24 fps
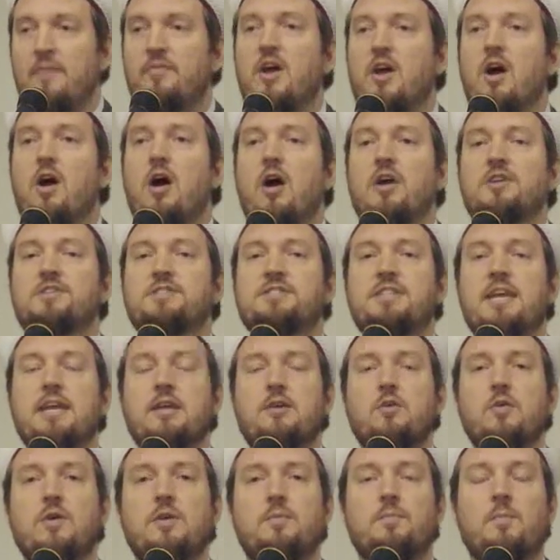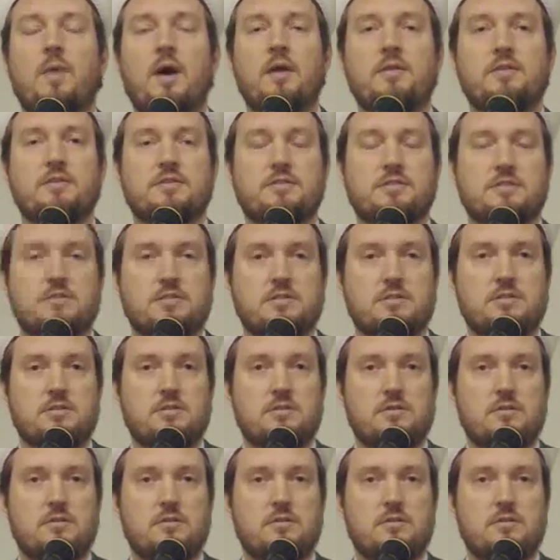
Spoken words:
There are sacred months.